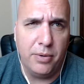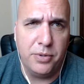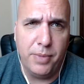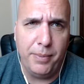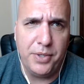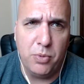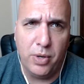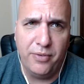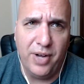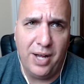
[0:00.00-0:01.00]
maybe
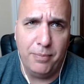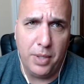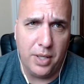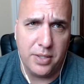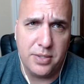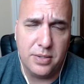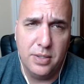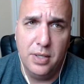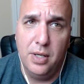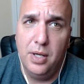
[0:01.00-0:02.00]
$25,
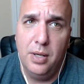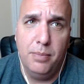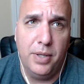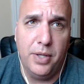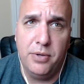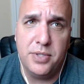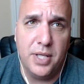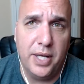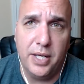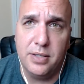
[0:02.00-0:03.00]
but those
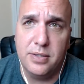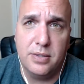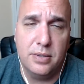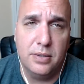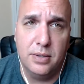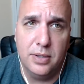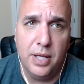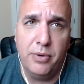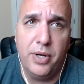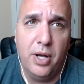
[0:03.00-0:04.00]
things,
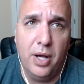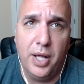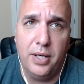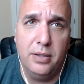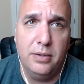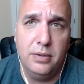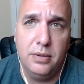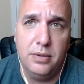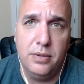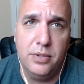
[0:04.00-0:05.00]
they'll cut
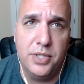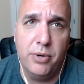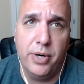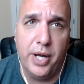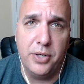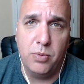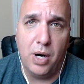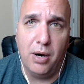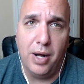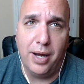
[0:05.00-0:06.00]
0 gauge
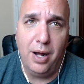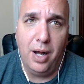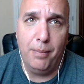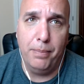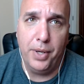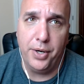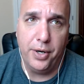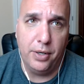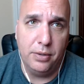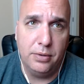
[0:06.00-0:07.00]
wire like hot
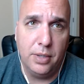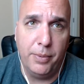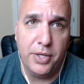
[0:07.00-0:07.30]
butter. I mean,